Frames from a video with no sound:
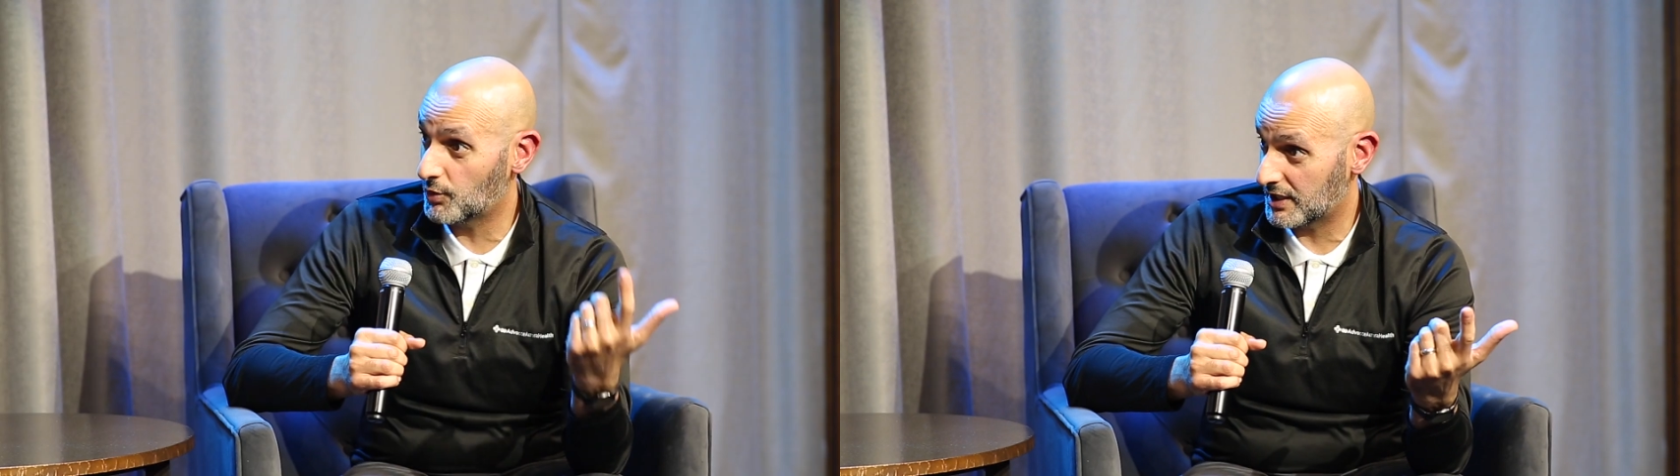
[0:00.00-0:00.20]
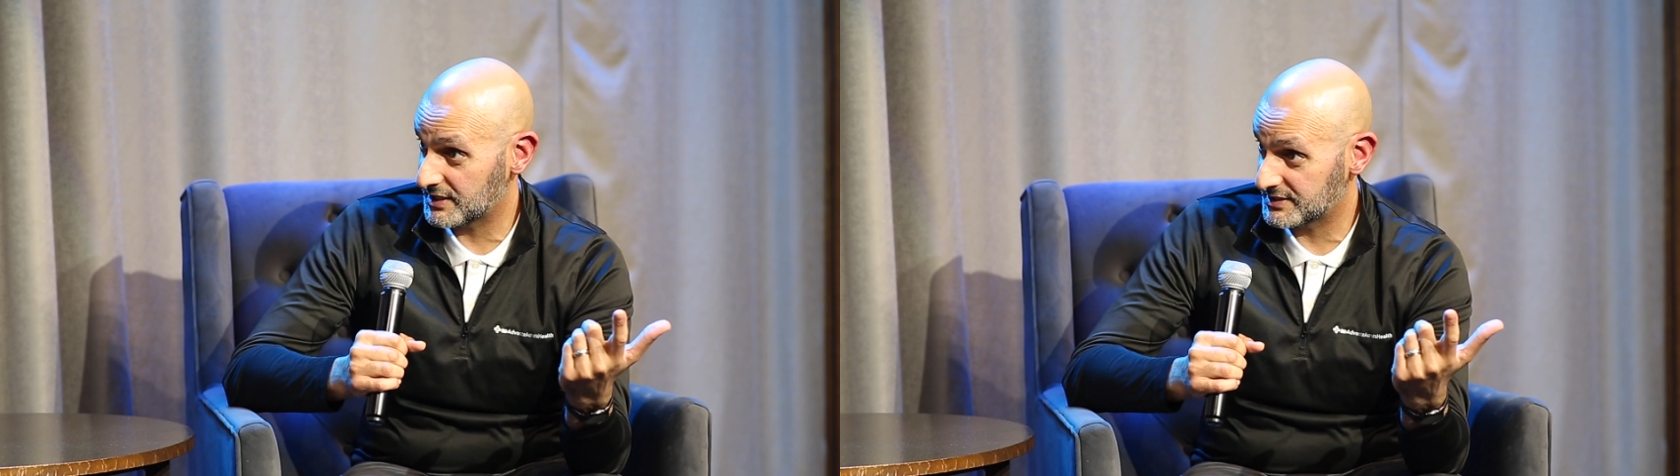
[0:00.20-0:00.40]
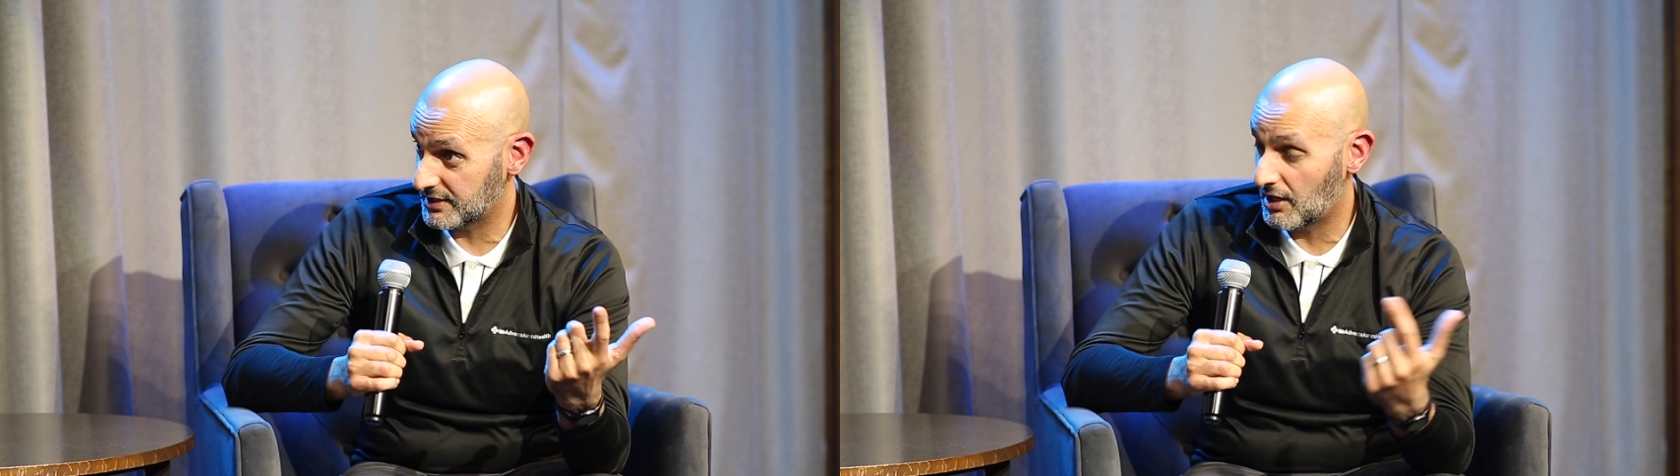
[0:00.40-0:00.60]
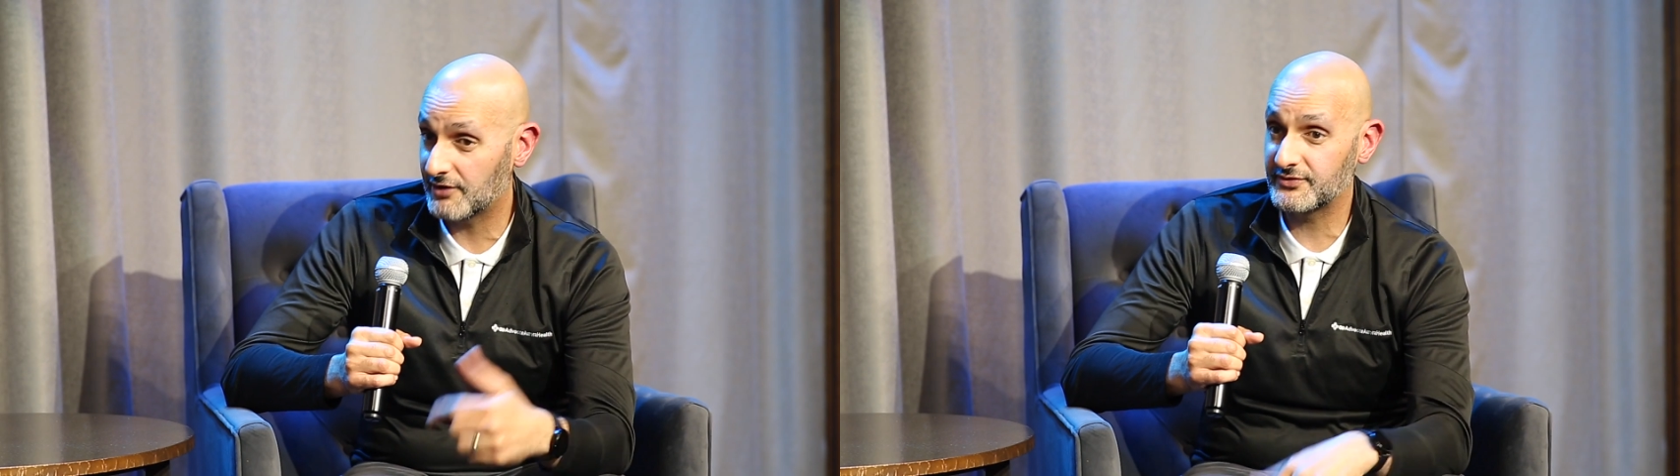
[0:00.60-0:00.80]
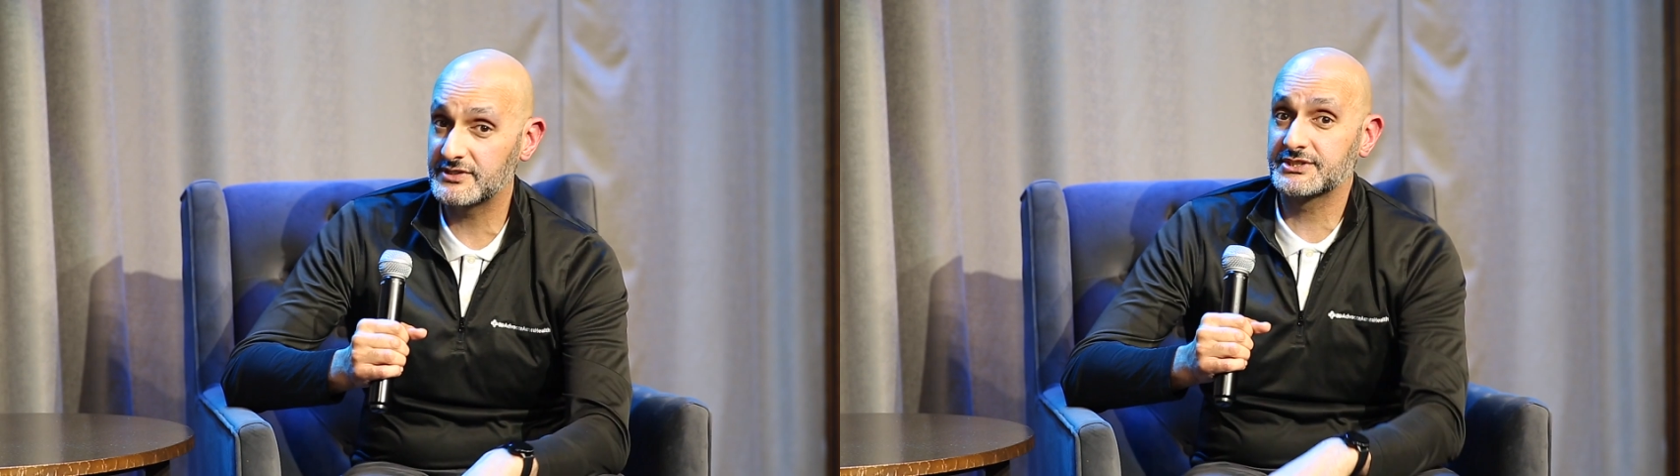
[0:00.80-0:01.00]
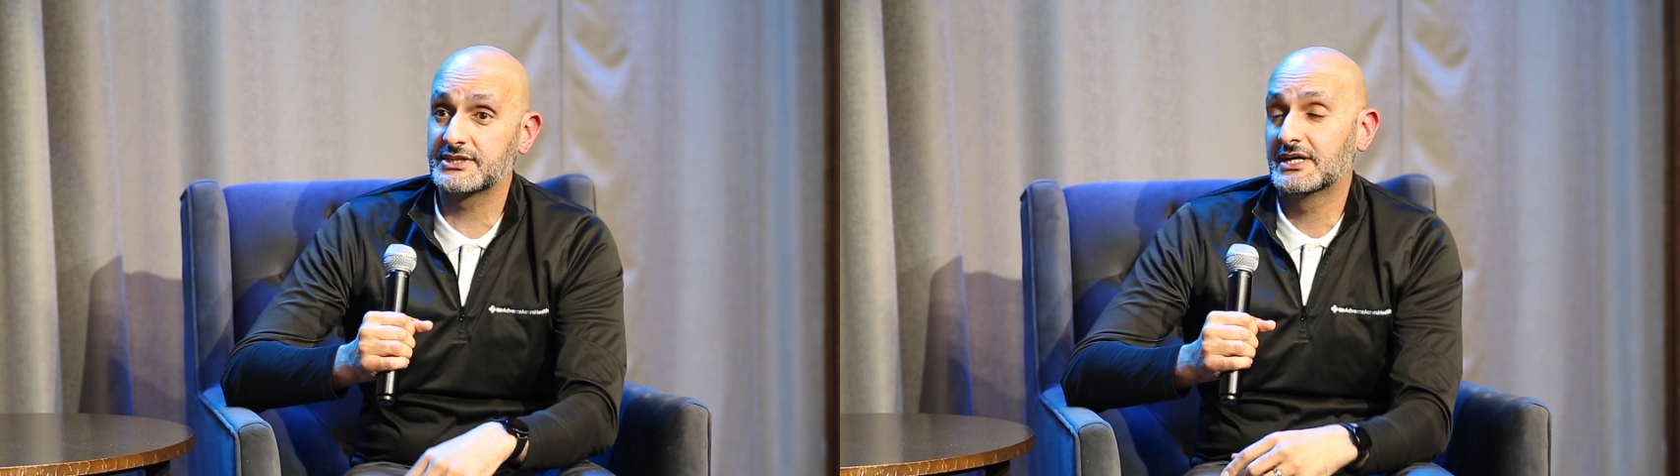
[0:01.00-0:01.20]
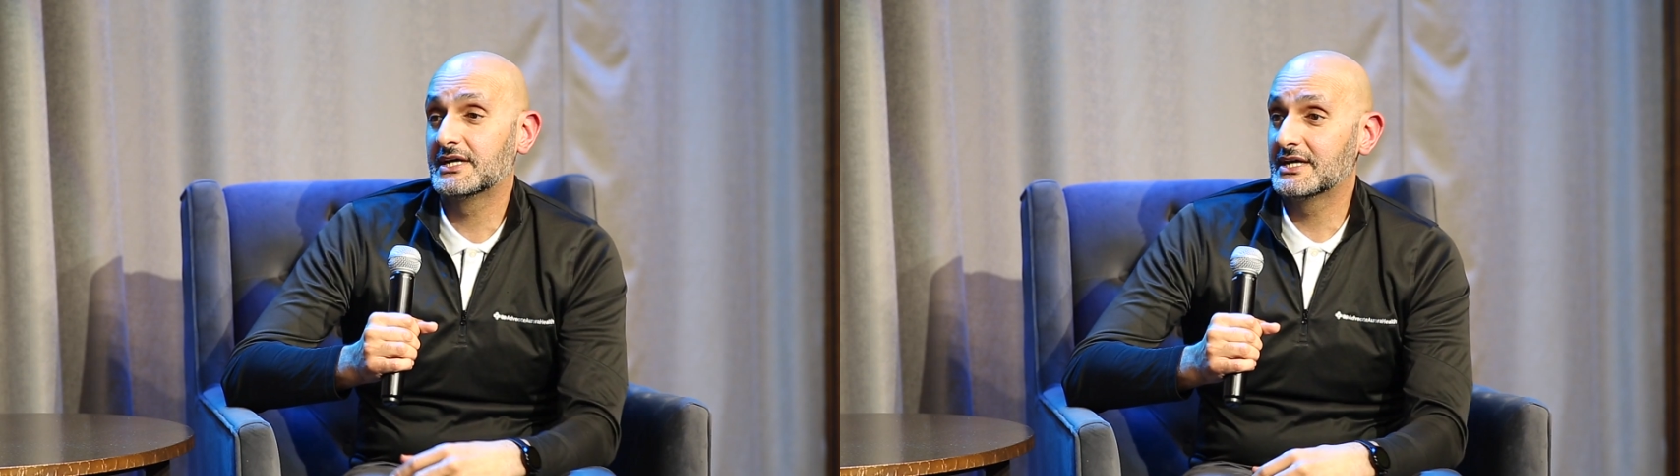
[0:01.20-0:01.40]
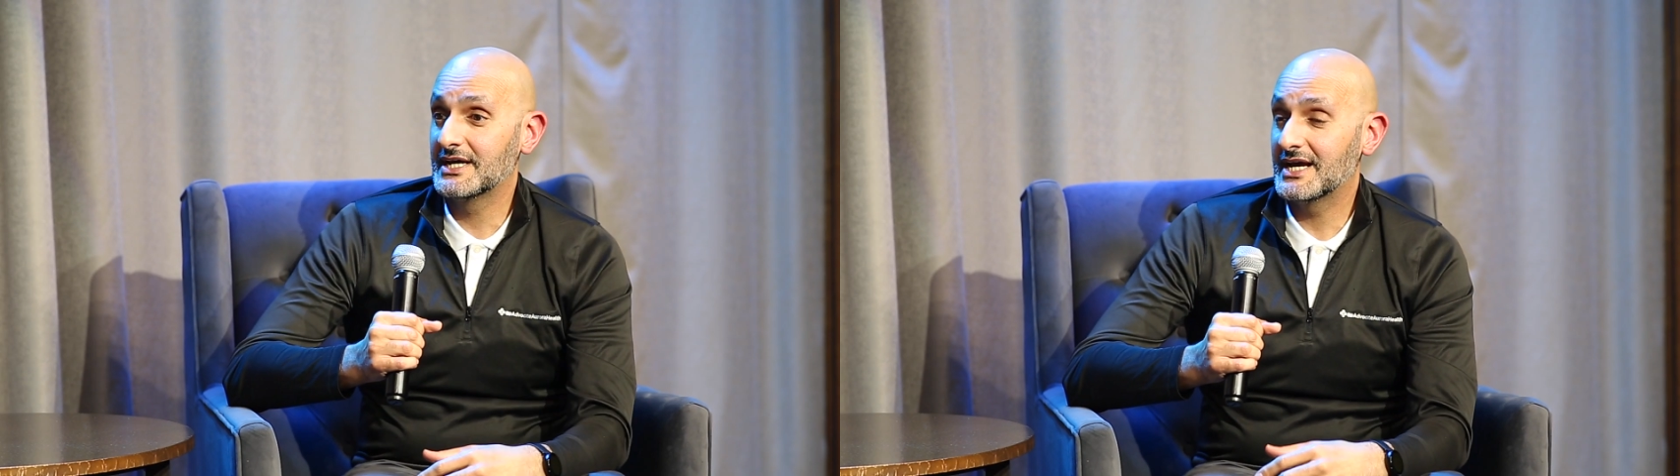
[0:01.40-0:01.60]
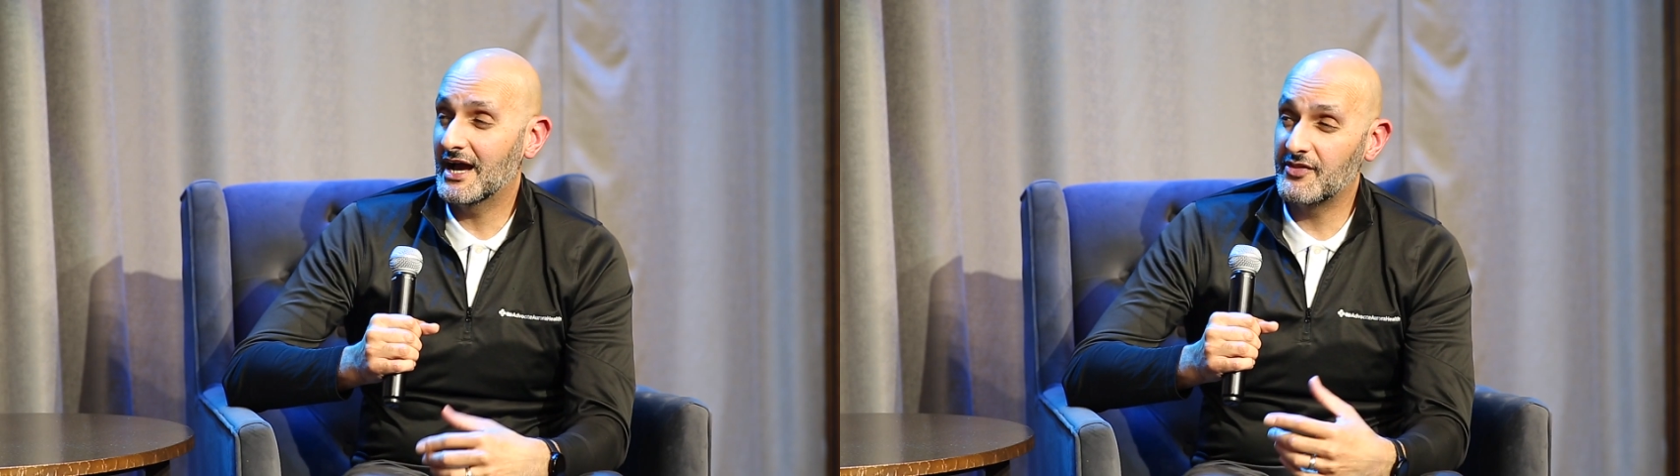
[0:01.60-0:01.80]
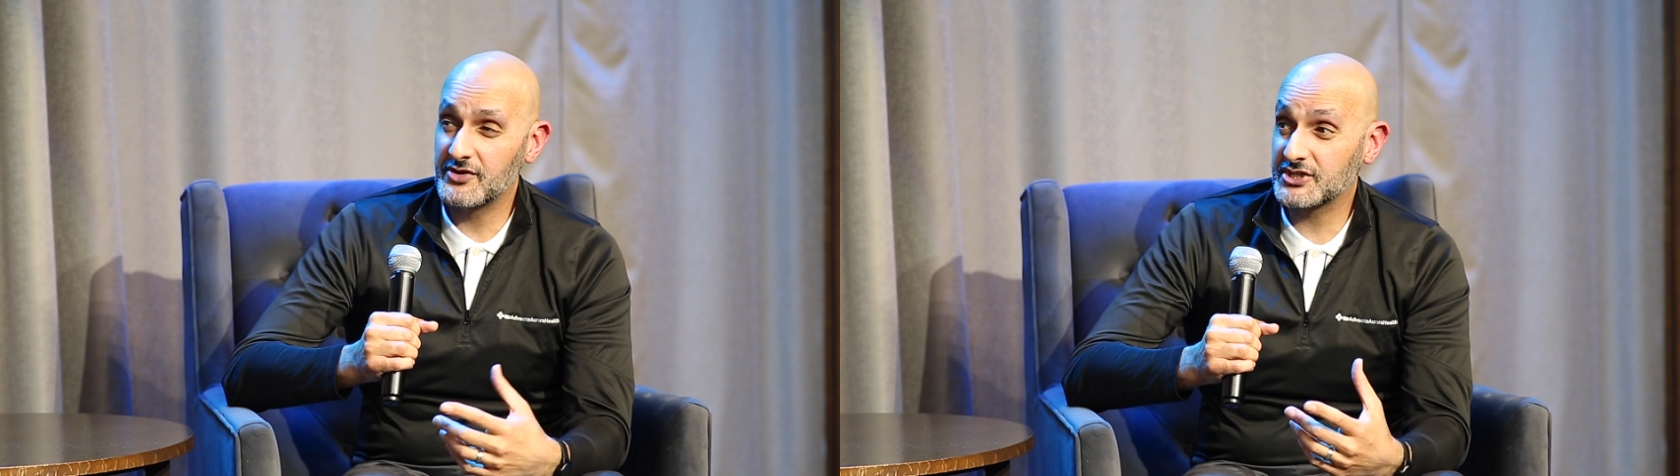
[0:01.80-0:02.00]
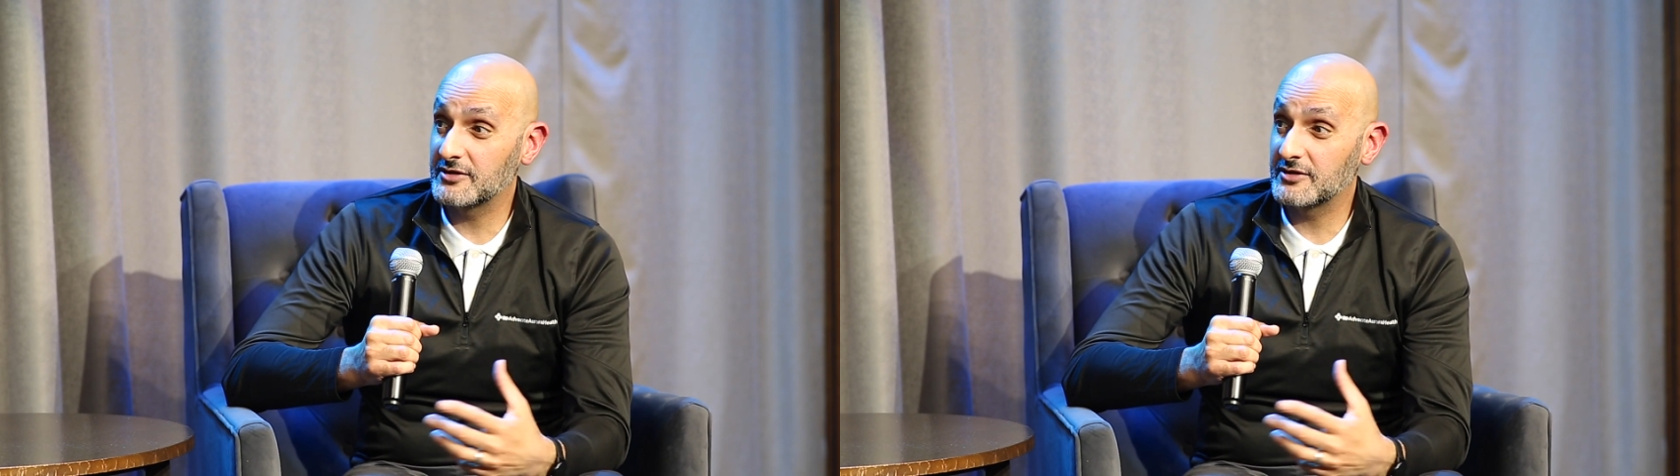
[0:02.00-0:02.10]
walk into the office. And there's